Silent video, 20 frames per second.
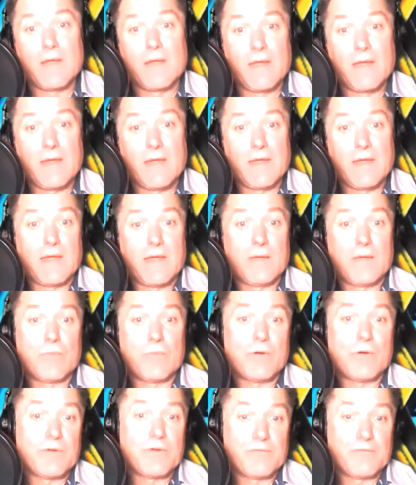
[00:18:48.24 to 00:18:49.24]
he
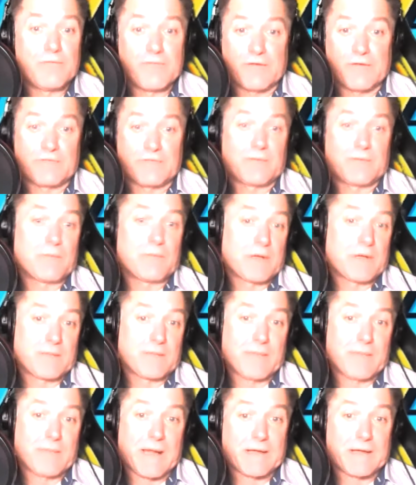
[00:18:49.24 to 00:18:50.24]
would invest the money
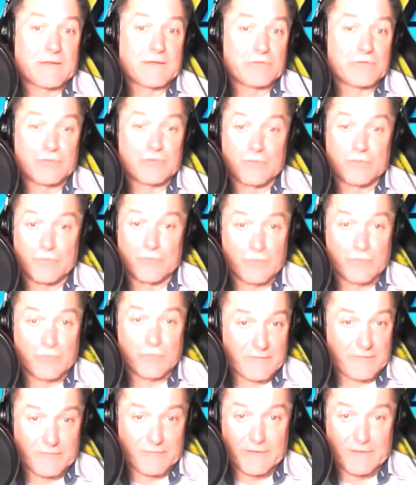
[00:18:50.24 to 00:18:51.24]
back into
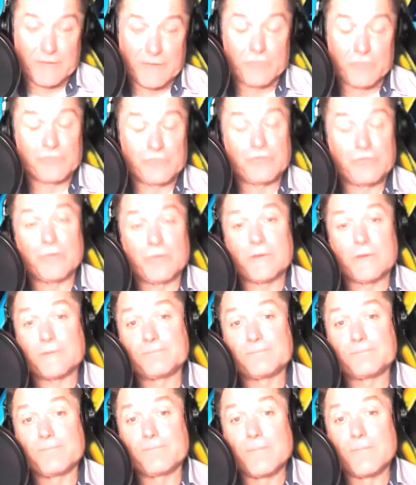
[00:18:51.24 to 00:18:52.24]
whatever he was doing
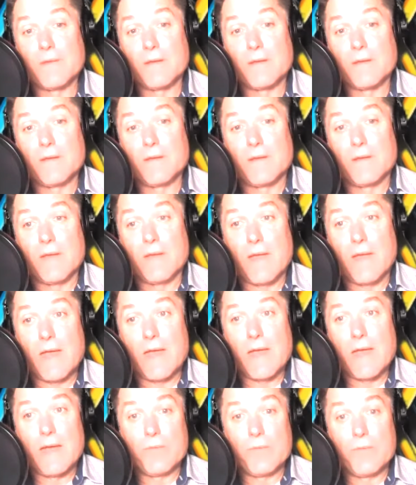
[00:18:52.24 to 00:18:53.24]

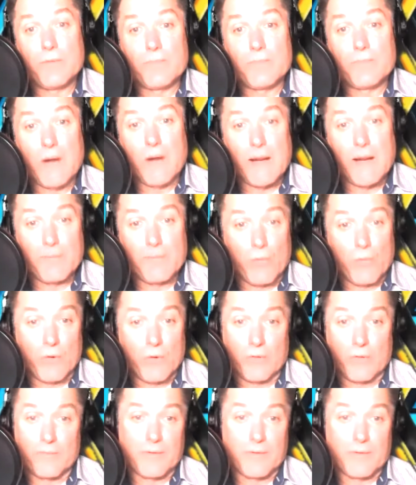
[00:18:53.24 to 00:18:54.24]
and would buy
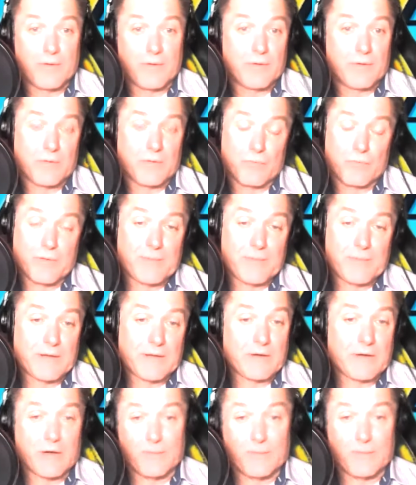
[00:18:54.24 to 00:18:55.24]
more of the remnant
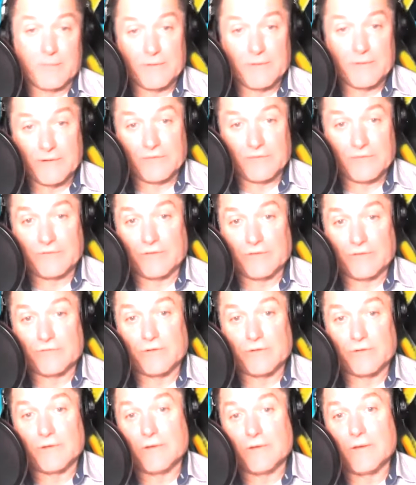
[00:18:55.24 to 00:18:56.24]
carpet,
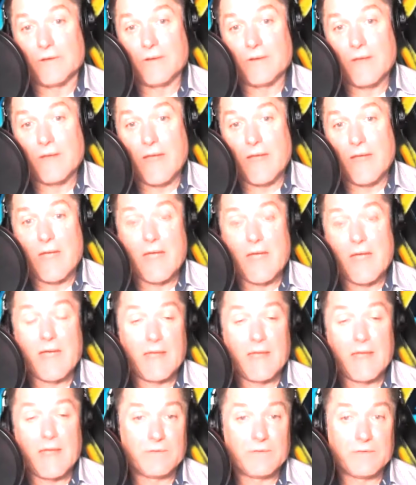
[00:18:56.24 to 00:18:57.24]
etc.
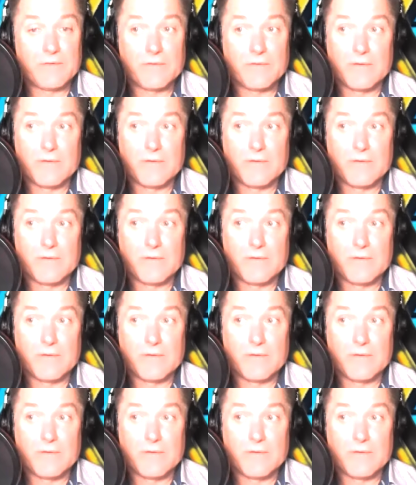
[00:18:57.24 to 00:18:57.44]
And